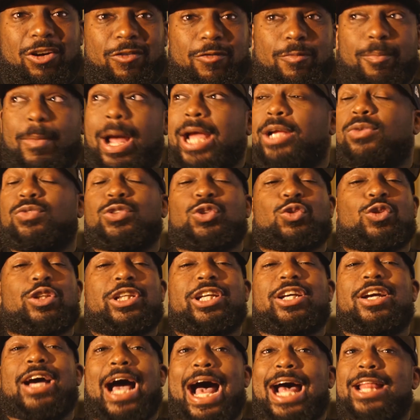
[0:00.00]
Mike was really
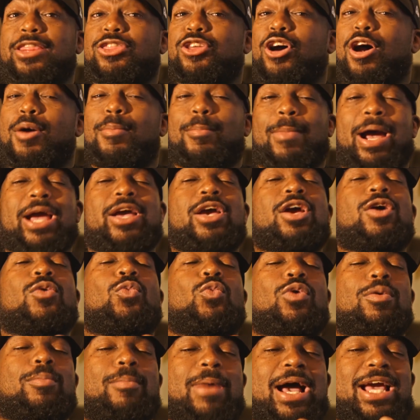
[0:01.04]
good. I thought
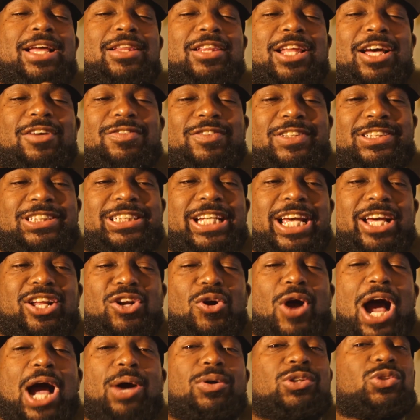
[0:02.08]
when Mike left the channel,
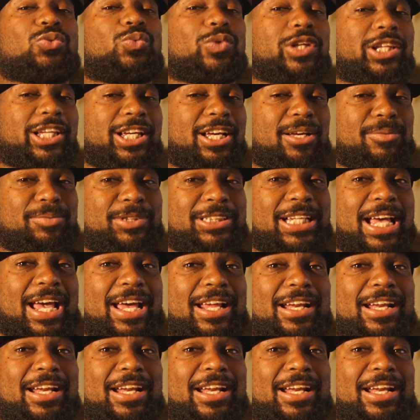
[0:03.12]
I was really upset.